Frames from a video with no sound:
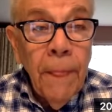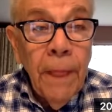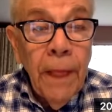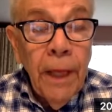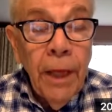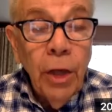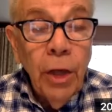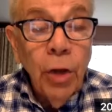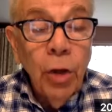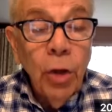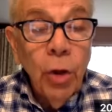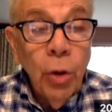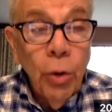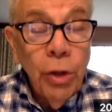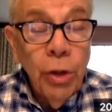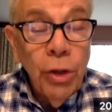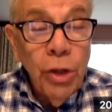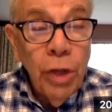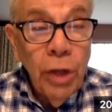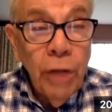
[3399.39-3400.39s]

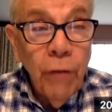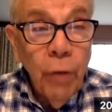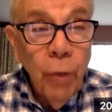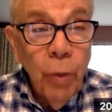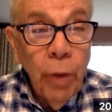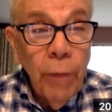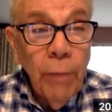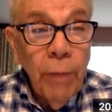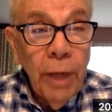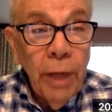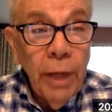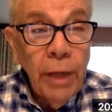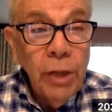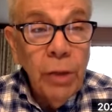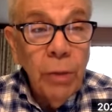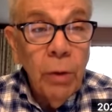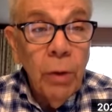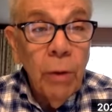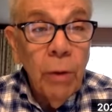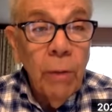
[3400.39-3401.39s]
encourage in every way
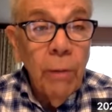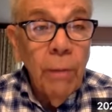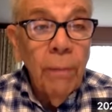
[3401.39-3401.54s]
possible.